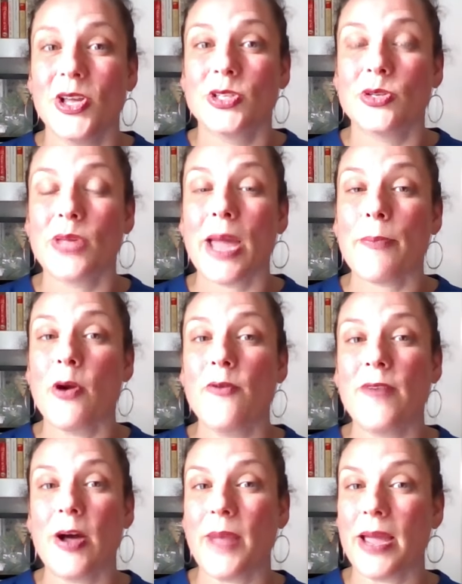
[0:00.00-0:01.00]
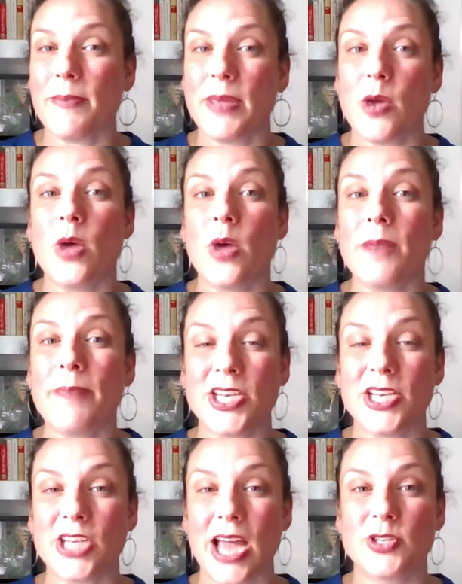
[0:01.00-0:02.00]
So that profile might be a
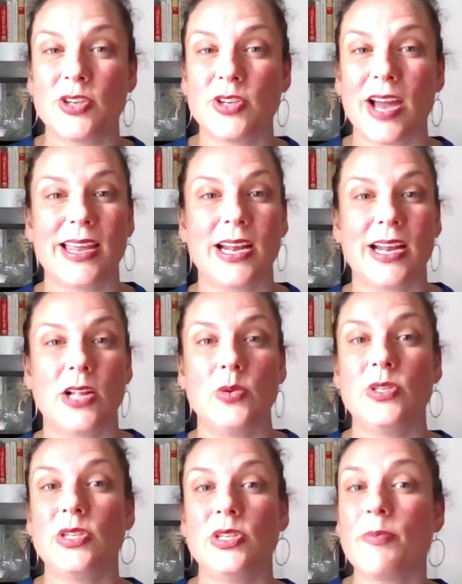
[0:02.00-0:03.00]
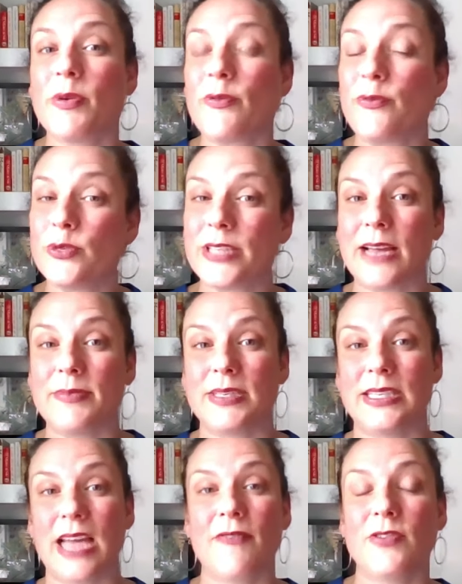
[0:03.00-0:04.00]
one-page abstract that includes number of full-time
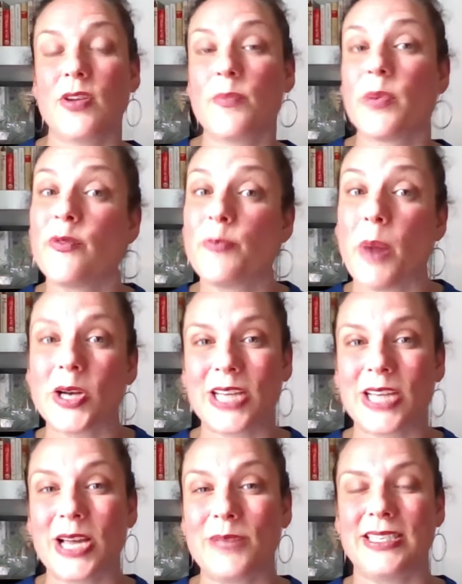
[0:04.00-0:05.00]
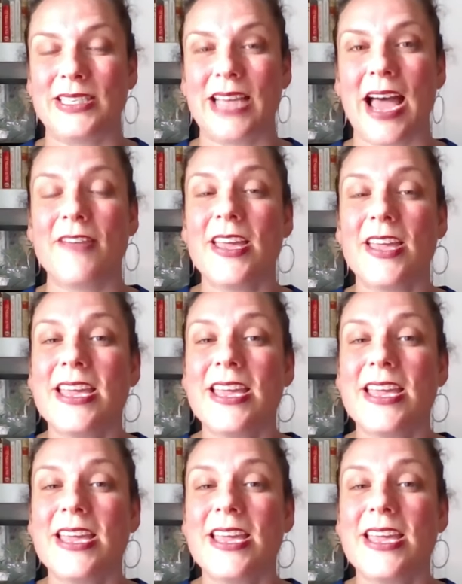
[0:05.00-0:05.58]
staff, number of part-time staff,